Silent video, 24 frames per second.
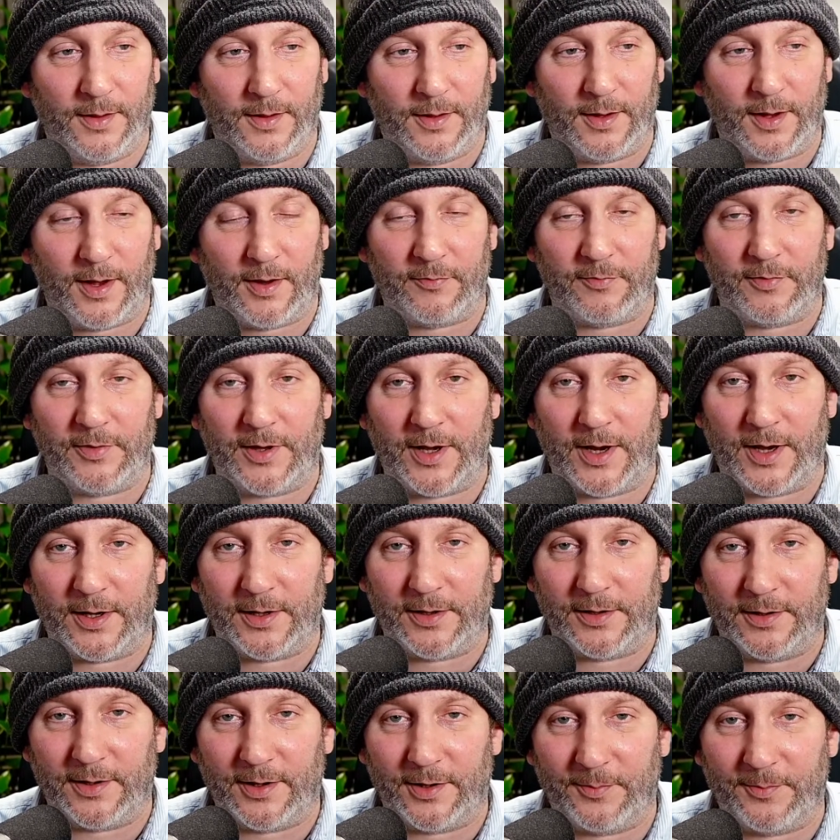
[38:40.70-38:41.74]
Every day
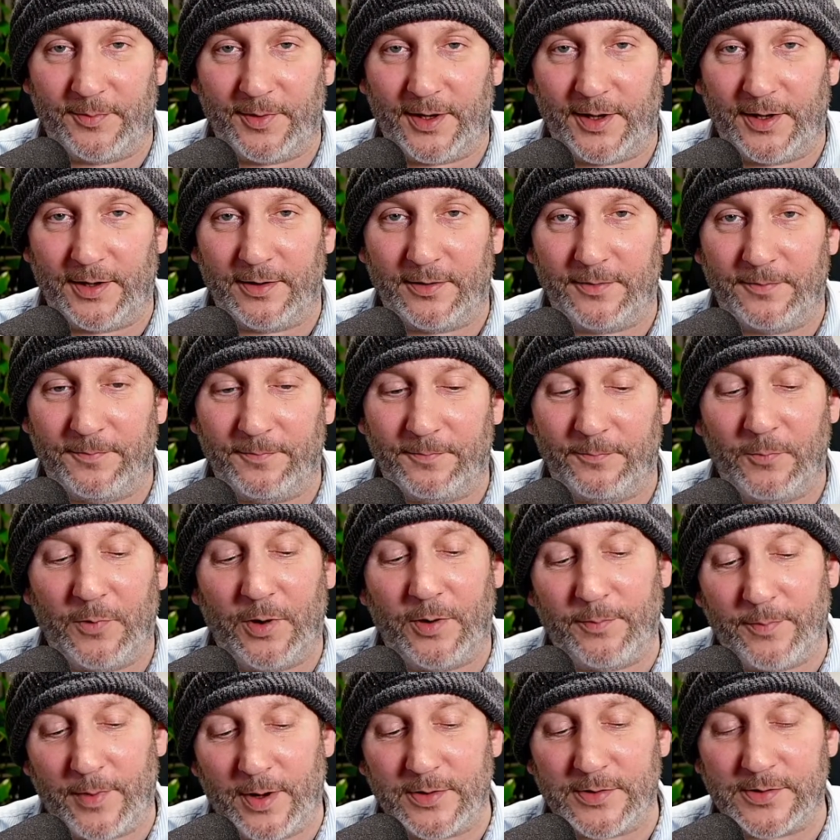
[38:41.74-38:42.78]
I'm here. Well,
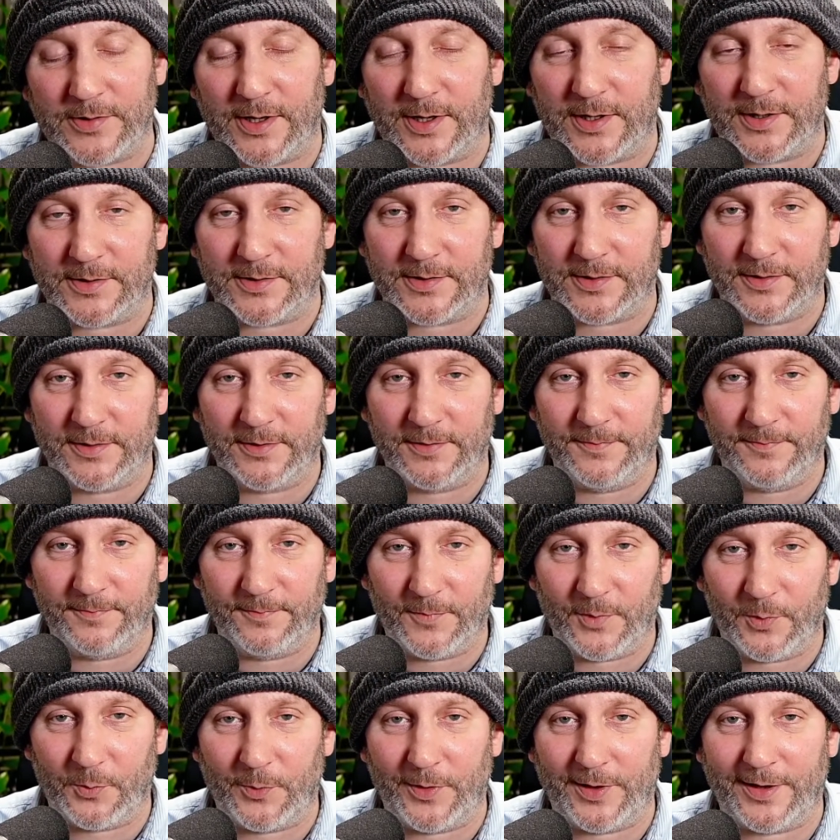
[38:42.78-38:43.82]
most days,
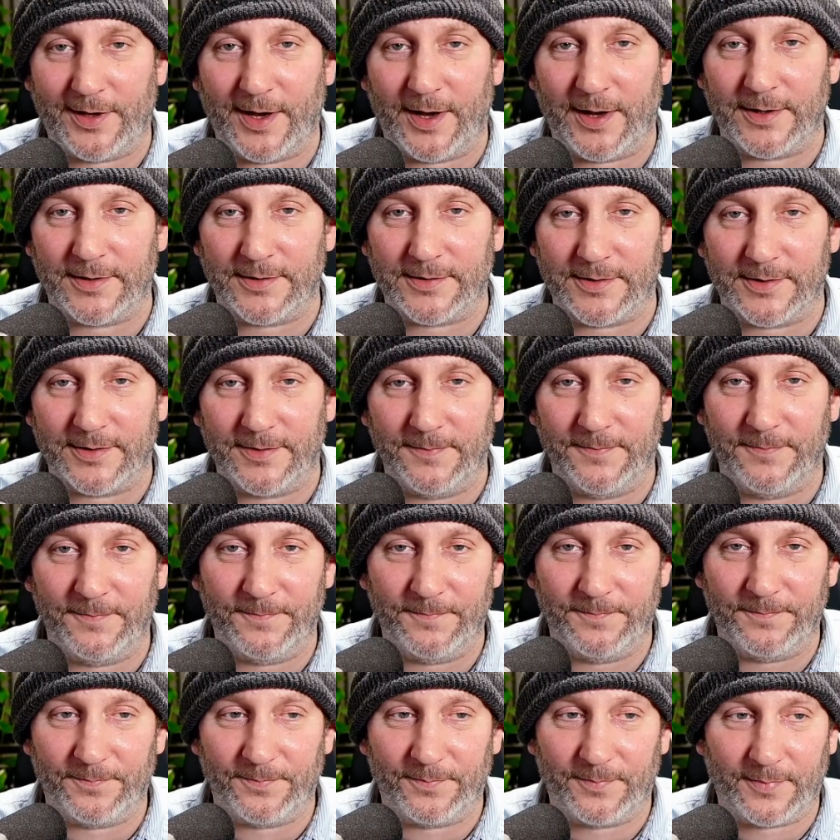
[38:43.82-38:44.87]
weekdays,
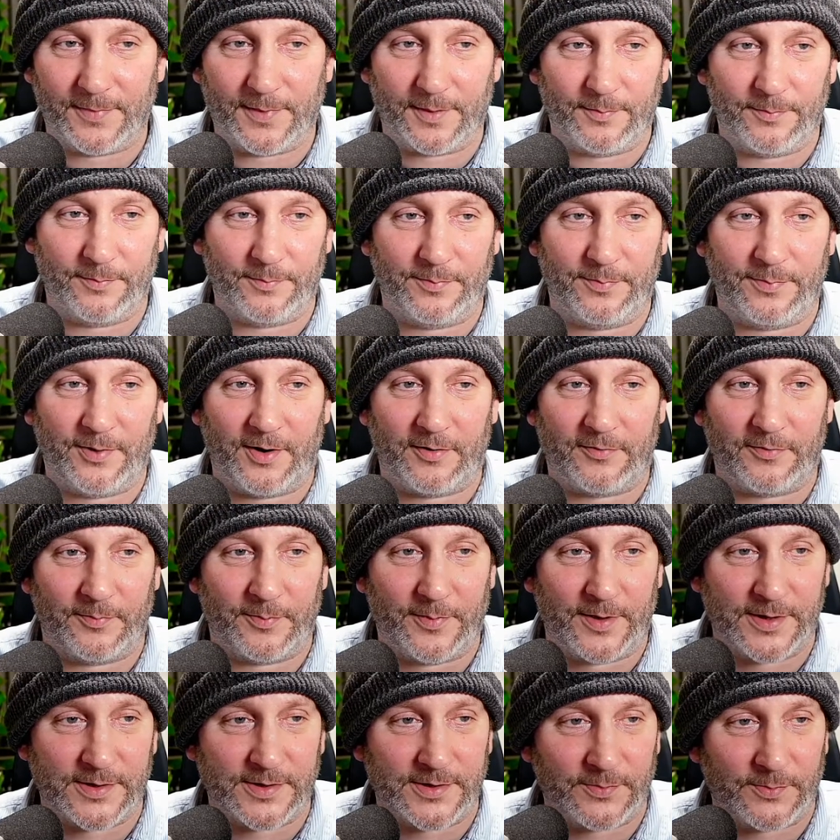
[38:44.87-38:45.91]
apart from
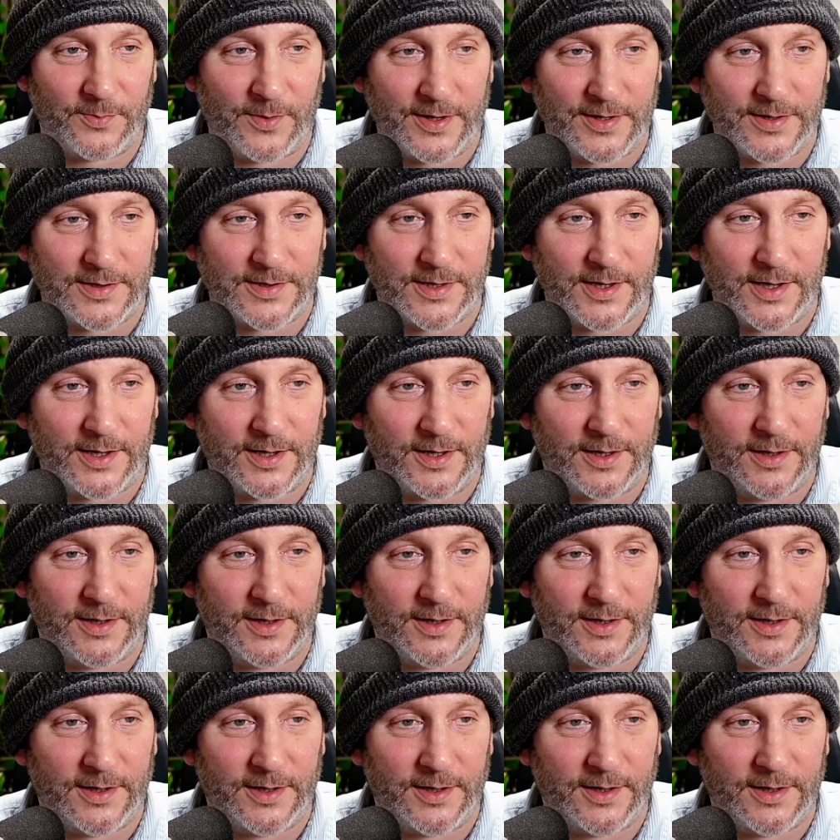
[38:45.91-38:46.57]
this Wednesday.